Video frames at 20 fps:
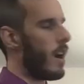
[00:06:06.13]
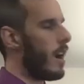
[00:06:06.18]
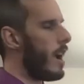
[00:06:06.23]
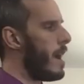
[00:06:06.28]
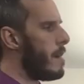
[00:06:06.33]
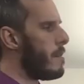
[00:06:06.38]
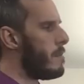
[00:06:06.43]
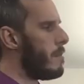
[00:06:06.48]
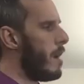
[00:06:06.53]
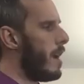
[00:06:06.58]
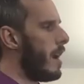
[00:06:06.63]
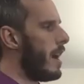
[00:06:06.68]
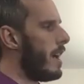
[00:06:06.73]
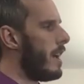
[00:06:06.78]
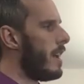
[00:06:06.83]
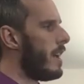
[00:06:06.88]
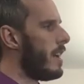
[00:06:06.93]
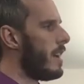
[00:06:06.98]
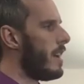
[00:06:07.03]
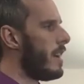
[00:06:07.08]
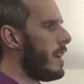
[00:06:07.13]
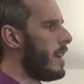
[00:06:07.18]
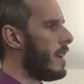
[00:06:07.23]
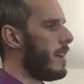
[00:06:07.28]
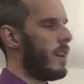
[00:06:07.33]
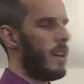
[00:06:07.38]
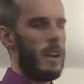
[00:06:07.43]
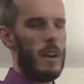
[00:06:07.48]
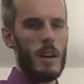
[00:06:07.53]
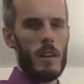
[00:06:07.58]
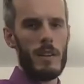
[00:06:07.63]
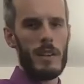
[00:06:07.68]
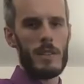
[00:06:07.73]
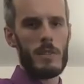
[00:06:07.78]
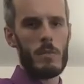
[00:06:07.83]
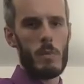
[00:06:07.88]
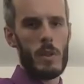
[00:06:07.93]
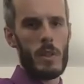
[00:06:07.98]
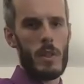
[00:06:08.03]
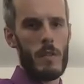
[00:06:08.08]
right, but at
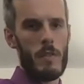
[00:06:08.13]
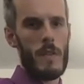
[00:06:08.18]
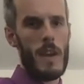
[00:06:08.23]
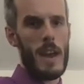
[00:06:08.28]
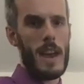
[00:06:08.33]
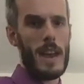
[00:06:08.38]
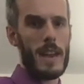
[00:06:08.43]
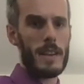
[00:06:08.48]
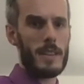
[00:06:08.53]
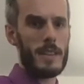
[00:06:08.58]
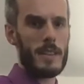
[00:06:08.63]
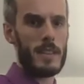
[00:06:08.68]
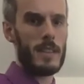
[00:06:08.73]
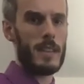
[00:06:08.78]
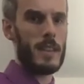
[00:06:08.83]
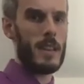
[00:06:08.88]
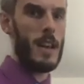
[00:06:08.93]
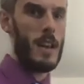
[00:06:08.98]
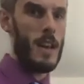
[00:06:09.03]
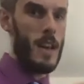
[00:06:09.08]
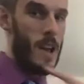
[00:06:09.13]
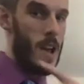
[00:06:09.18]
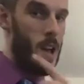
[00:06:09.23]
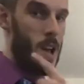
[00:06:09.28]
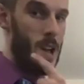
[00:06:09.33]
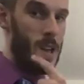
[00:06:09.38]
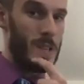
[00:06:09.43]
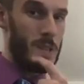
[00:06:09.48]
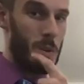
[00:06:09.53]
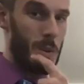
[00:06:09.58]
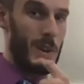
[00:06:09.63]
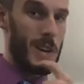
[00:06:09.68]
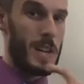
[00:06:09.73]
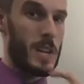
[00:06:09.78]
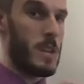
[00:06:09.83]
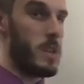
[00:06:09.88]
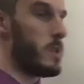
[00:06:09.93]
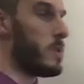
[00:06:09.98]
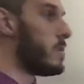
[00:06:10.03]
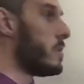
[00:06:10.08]
least with a face. So we're gonna
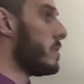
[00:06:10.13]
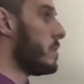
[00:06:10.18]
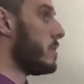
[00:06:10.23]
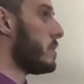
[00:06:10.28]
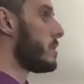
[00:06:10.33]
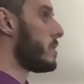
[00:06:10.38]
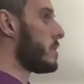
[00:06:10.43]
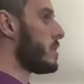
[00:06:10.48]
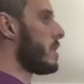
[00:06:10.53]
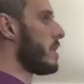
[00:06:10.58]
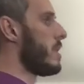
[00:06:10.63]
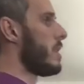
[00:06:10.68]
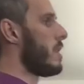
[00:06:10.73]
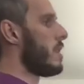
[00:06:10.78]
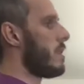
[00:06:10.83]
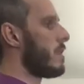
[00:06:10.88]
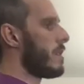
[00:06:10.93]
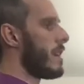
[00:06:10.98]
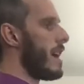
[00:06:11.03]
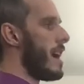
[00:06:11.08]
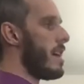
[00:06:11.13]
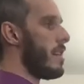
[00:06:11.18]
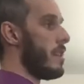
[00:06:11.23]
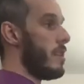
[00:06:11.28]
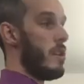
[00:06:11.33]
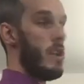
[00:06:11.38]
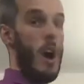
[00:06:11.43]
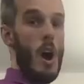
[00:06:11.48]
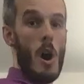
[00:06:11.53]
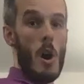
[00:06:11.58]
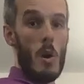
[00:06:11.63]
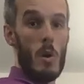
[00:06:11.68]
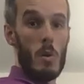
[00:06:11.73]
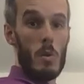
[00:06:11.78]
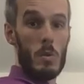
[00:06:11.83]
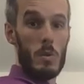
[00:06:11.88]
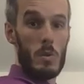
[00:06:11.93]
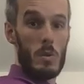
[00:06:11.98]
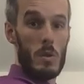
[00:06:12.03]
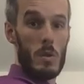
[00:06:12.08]
use, okay, the
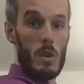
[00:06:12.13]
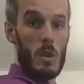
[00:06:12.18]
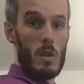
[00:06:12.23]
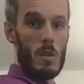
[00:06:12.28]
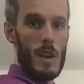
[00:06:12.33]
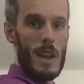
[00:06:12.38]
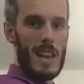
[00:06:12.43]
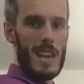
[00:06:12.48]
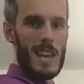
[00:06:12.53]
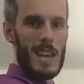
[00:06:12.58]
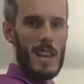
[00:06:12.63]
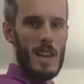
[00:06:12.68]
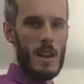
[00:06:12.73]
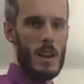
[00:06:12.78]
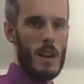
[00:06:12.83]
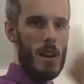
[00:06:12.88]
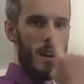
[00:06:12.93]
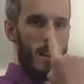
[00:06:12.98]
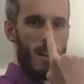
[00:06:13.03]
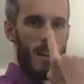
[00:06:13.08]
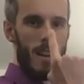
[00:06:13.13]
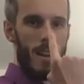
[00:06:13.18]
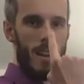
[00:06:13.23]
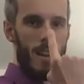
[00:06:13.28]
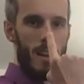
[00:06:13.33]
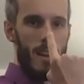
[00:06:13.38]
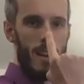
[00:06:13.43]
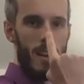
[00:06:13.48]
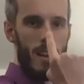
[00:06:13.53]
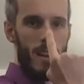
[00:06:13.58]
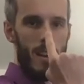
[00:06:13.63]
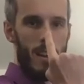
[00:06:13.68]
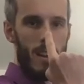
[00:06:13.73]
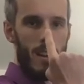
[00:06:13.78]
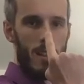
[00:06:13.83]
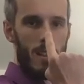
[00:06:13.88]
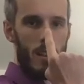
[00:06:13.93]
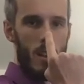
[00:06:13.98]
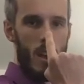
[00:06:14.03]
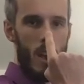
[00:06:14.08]
nose right here.
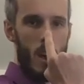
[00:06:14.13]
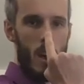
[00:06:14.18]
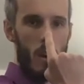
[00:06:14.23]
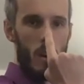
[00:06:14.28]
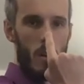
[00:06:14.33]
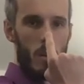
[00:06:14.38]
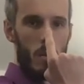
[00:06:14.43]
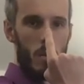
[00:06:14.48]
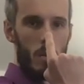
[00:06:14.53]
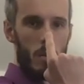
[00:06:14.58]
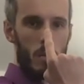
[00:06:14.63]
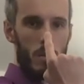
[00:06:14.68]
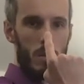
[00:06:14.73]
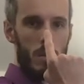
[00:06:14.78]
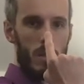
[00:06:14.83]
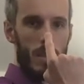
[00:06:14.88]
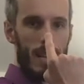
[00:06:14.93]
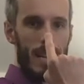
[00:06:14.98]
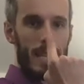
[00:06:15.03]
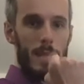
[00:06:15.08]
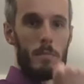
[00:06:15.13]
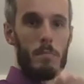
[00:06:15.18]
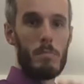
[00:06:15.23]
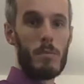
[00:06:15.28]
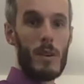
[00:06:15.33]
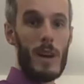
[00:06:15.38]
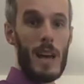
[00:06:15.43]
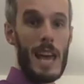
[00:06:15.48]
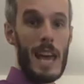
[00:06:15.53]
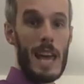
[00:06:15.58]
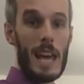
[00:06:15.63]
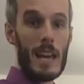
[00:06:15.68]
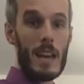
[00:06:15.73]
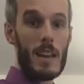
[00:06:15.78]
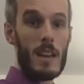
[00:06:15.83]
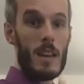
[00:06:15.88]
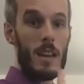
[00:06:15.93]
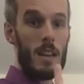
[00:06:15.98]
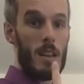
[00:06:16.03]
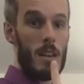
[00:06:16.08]
The nose is
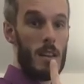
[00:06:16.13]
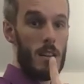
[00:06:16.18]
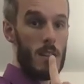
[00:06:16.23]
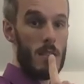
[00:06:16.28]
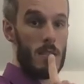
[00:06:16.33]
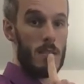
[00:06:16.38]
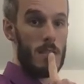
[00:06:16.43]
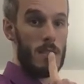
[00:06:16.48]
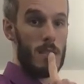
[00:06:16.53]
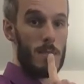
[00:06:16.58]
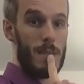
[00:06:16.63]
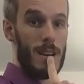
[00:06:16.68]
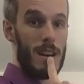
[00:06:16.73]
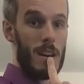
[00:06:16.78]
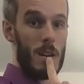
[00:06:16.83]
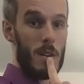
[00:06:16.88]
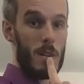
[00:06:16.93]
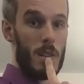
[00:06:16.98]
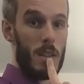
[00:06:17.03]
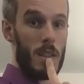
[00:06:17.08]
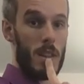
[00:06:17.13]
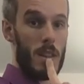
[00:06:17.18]
blank to the mouth.